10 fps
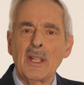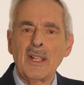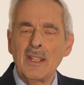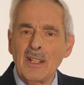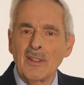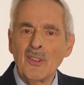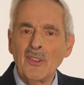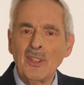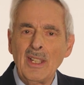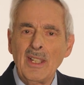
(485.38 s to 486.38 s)
many
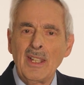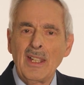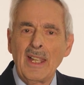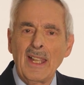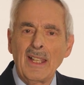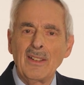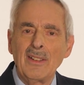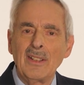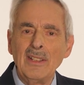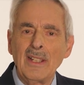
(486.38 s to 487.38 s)
years,
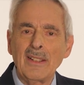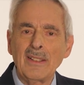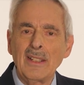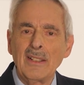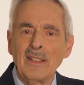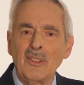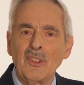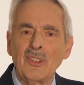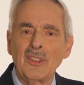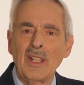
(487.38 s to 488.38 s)
and yet
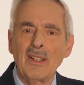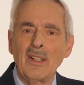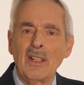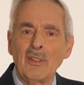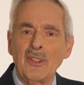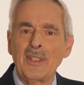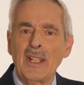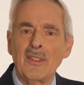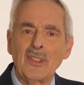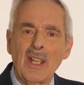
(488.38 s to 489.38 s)
it
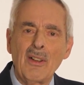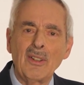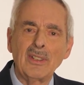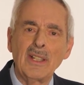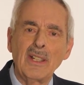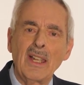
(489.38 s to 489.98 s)
stands out